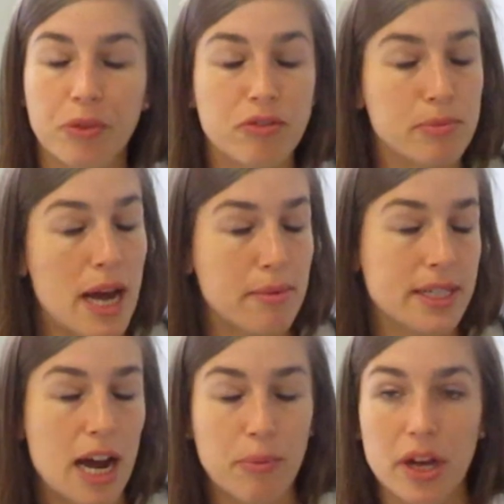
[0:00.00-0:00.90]
From time
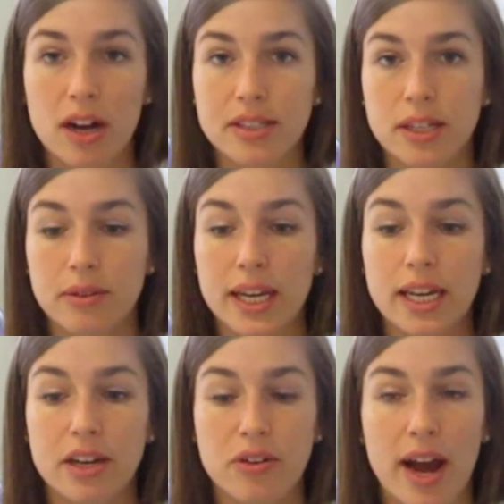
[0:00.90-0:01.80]
to time we also
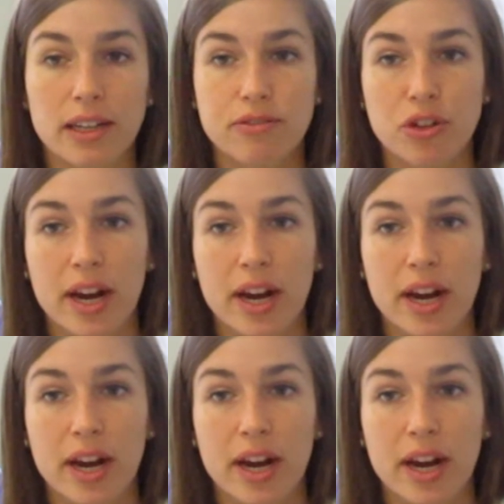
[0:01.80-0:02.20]
lead interactive